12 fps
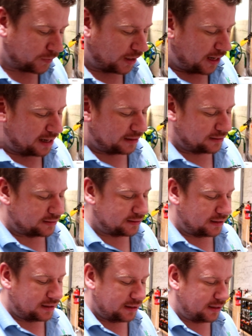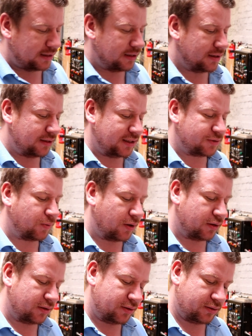and this
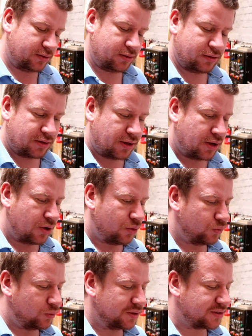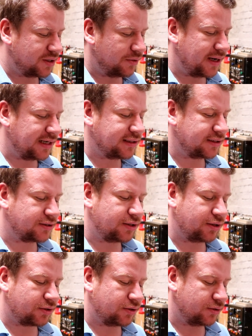one was donated to
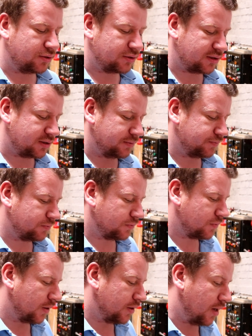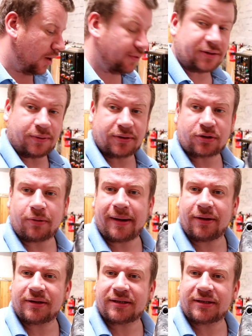the cause. No, this one's come out the